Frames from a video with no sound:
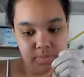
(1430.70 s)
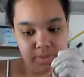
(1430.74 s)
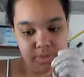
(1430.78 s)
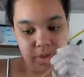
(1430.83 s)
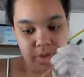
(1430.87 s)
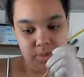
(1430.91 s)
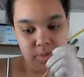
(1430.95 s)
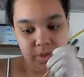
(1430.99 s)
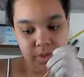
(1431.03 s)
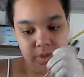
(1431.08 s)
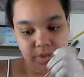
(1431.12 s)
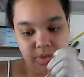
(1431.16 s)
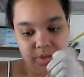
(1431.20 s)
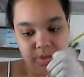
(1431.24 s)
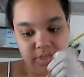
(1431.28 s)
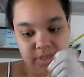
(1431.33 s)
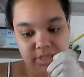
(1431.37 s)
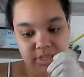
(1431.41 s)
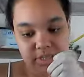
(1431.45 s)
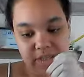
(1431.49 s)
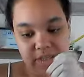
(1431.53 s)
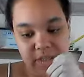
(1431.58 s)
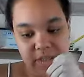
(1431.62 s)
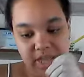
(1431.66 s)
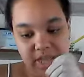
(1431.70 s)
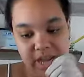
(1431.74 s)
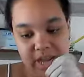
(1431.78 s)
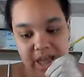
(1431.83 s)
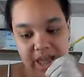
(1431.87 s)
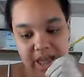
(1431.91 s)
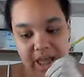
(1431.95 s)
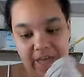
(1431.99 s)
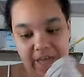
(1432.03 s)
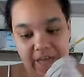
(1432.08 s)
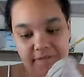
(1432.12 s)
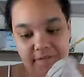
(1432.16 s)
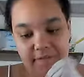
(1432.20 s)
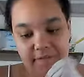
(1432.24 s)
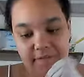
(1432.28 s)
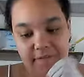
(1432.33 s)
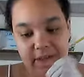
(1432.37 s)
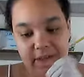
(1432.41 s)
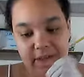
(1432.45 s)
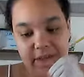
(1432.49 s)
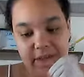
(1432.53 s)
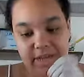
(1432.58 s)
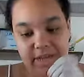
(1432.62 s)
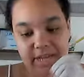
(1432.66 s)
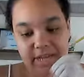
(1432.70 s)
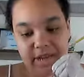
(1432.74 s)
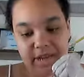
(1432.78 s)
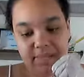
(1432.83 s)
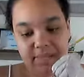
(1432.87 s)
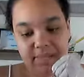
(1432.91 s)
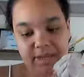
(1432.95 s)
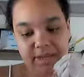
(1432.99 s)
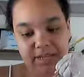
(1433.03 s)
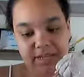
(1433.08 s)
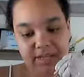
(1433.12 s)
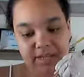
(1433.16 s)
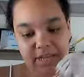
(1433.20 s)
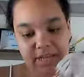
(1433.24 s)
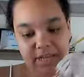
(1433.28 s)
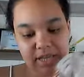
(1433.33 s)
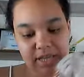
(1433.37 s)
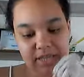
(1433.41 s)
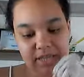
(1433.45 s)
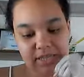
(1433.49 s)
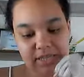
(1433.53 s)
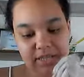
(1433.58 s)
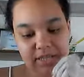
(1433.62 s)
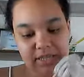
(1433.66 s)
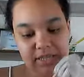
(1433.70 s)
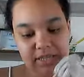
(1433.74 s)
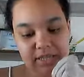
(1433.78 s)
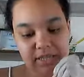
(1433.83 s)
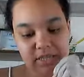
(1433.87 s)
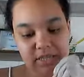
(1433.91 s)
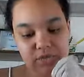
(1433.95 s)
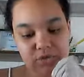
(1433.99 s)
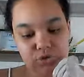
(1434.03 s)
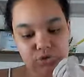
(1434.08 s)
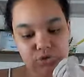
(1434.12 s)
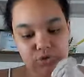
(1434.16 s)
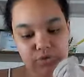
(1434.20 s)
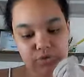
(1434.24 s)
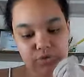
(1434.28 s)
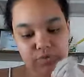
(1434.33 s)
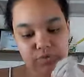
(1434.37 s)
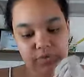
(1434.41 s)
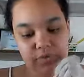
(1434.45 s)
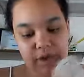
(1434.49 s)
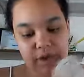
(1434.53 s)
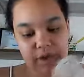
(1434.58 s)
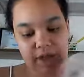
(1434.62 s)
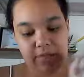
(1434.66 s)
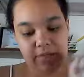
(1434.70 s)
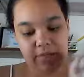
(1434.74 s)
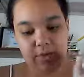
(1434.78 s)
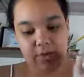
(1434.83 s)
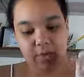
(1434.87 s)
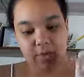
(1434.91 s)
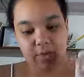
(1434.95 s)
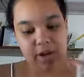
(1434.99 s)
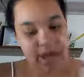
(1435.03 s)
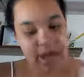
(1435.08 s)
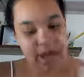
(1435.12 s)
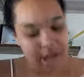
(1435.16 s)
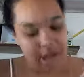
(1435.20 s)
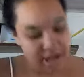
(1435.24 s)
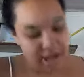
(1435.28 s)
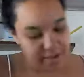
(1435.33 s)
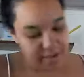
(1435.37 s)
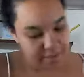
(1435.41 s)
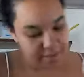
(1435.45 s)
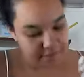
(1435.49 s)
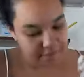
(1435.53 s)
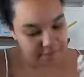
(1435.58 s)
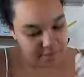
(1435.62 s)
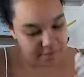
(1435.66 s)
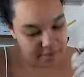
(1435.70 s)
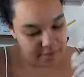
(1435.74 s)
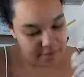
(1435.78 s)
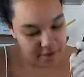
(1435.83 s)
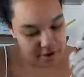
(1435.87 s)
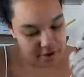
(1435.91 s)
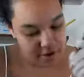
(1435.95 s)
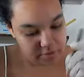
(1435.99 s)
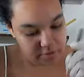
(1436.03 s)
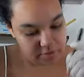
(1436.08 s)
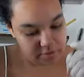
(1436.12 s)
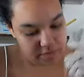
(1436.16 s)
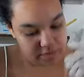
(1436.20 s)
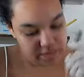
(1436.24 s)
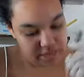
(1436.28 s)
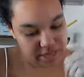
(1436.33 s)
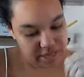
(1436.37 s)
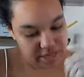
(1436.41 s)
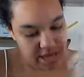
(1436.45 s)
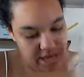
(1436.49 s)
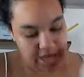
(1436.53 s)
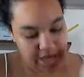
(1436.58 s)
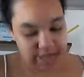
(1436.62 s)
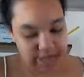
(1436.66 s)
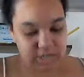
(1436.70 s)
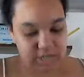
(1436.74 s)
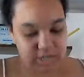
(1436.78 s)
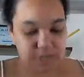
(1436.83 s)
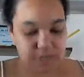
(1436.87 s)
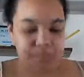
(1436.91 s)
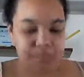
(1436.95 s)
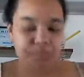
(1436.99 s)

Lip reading: But I will say that I find, and I'm not saying this is true for everyone, I found that